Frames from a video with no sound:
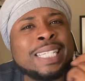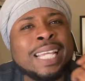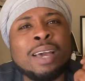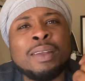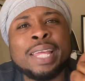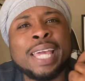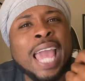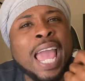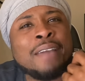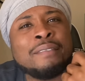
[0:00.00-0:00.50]
They
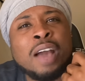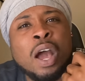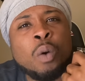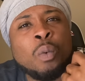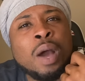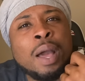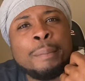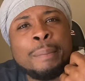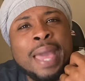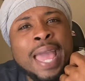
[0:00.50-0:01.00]
only gave out
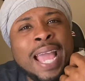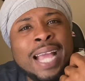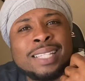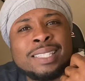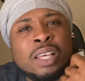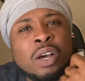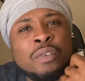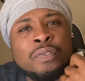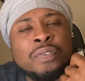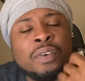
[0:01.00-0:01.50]
one bag,
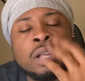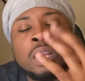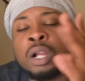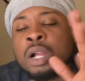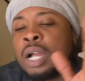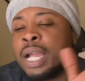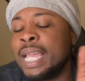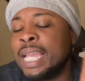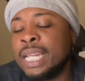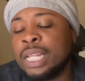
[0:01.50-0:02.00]
so
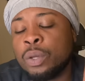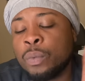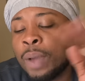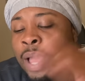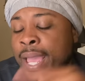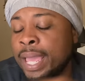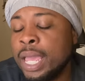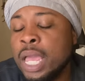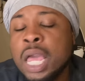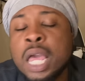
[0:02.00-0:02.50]
girl,
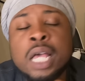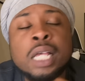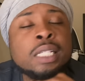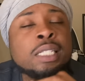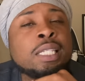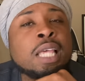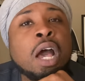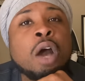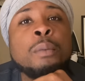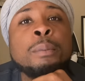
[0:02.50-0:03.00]
anyway.
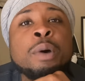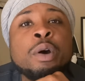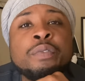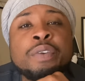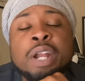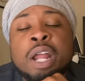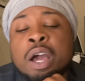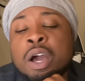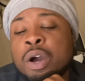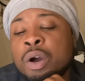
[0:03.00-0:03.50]
So
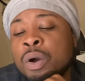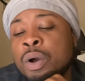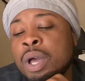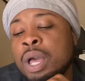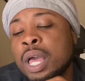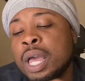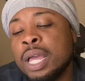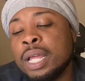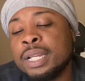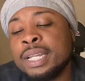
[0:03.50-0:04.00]
moving on.
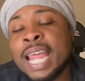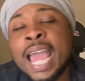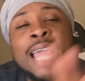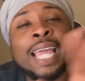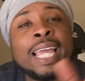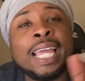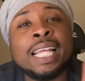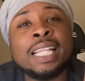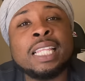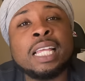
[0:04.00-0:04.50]

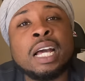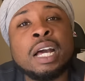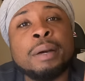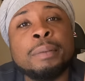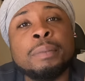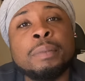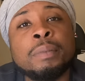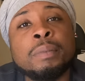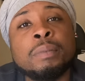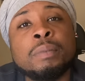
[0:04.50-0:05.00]
They end
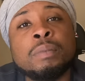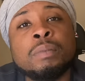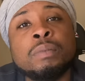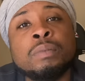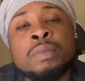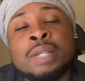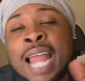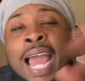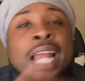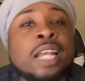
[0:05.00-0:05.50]
up
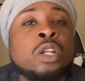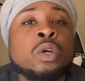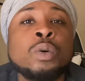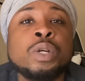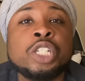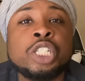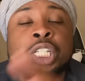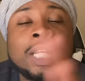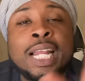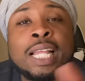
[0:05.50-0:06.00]
not
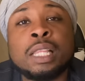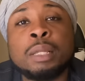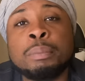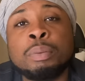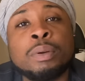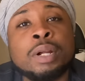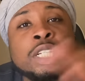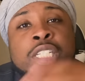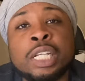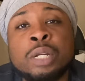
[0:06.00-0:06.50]
doing shit at the
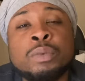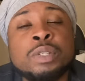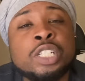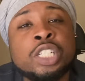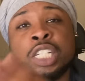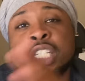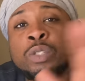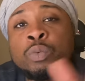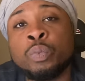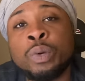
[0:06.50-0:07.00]
brunch. It was
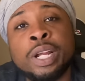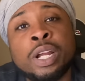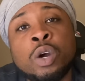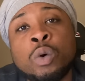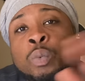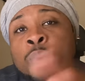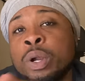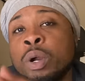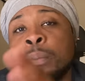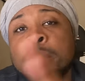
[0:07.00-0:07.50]
just
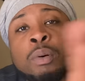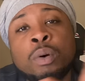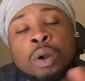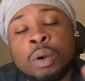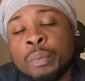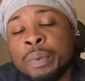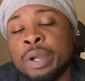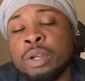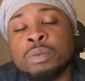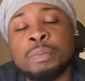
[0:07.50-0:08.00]
real, real
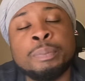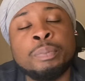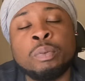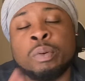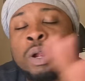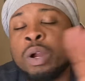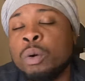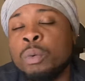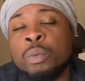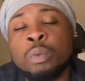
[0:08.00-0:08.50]
boring. Real,
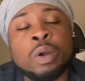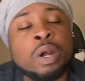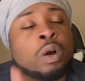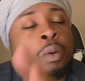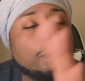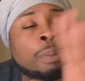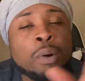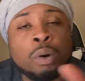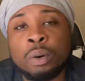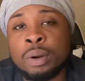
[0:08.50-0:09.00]
real,
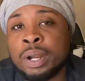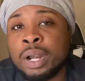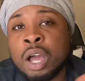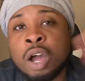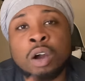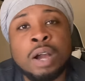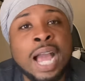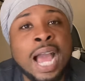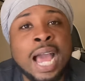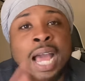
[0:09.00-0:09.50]
real boring.
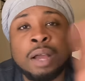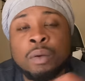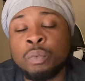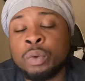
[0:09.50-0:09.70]
Oh, God.